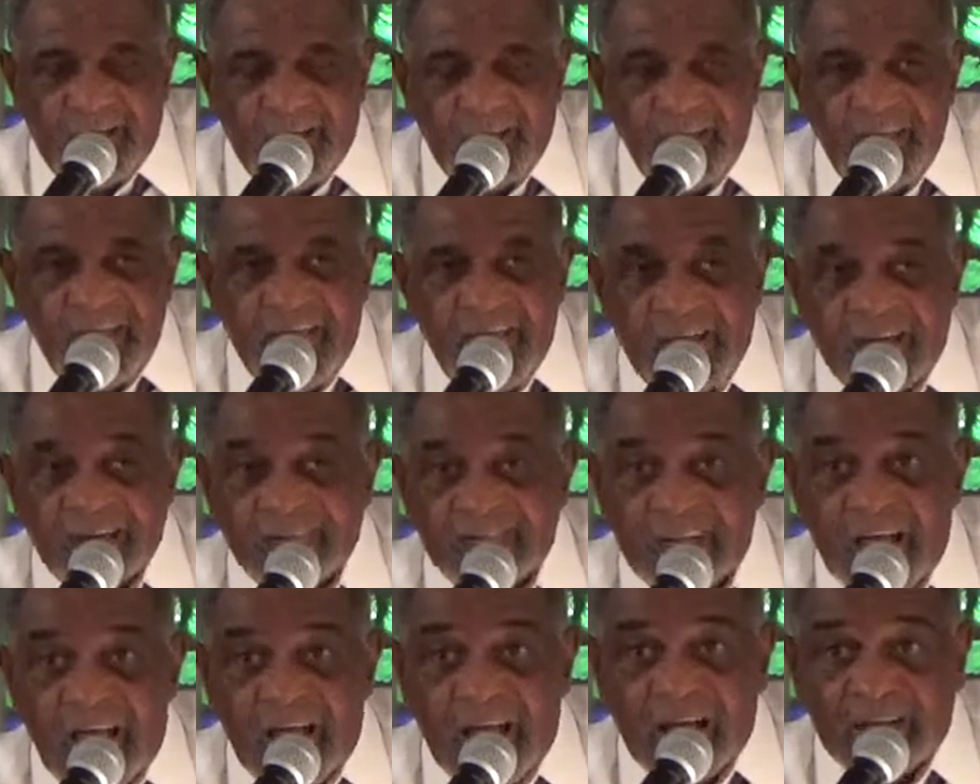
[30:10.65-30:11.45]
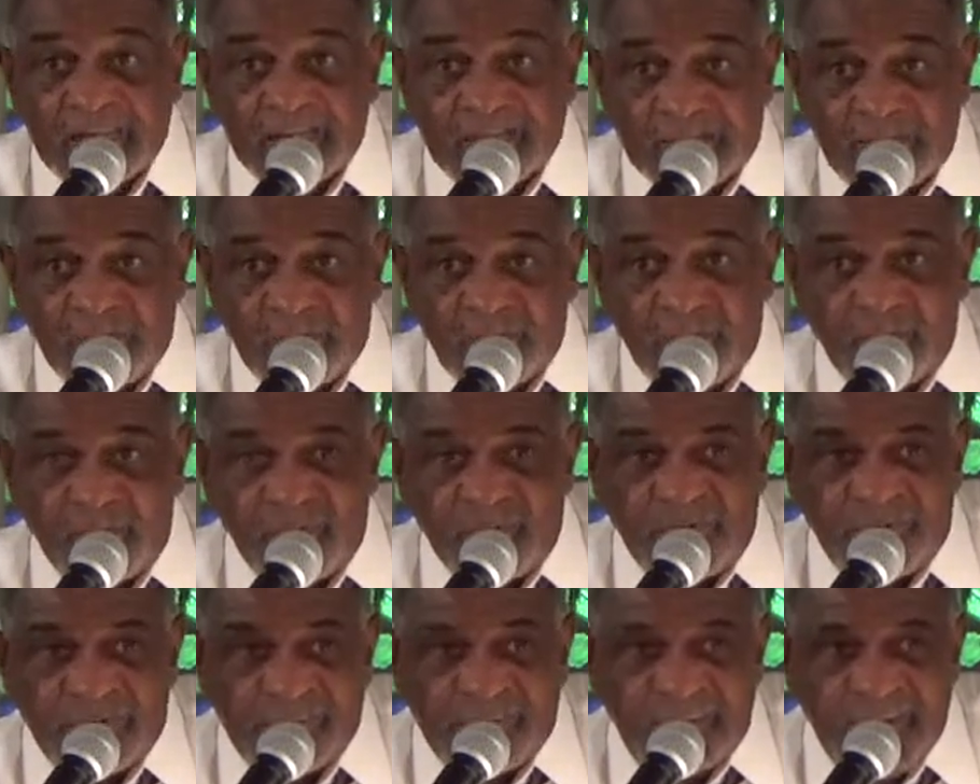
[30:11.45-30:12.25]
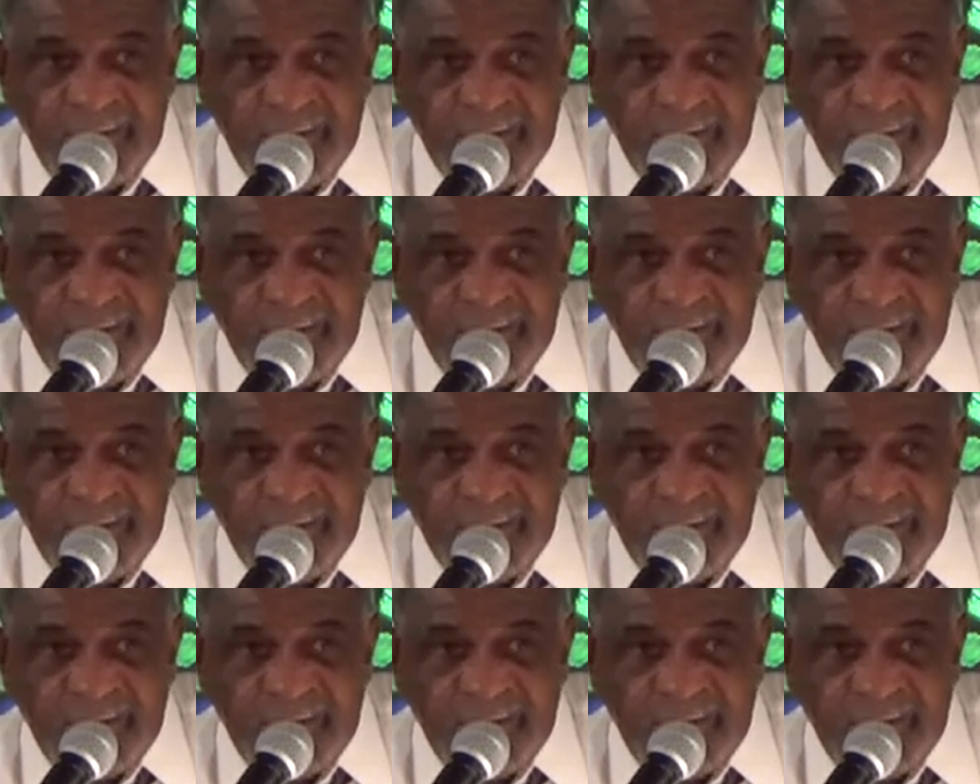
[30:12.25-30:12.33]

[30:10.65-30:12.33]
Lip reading: He had his eyes closed.